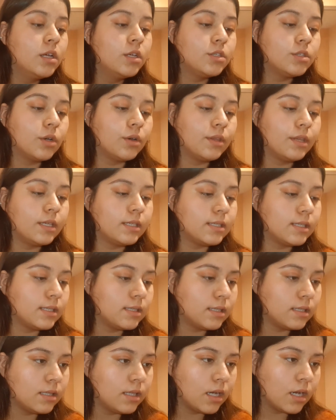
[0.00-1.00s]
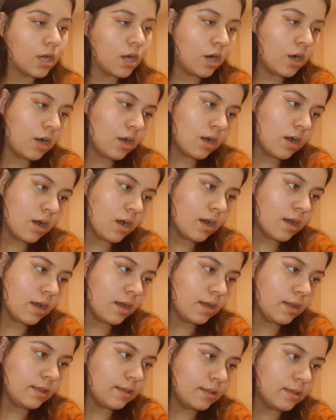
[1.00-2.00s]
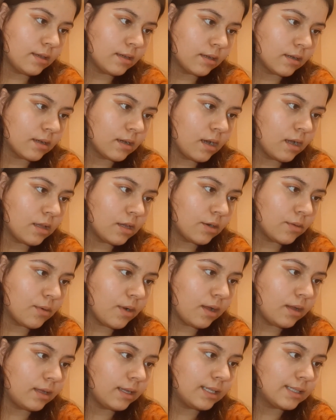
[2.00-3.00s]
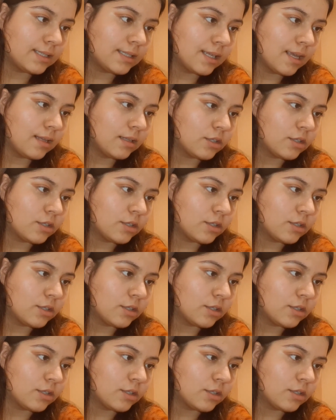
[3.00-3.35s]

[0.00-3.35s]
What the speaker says: So this is in the color, well, it's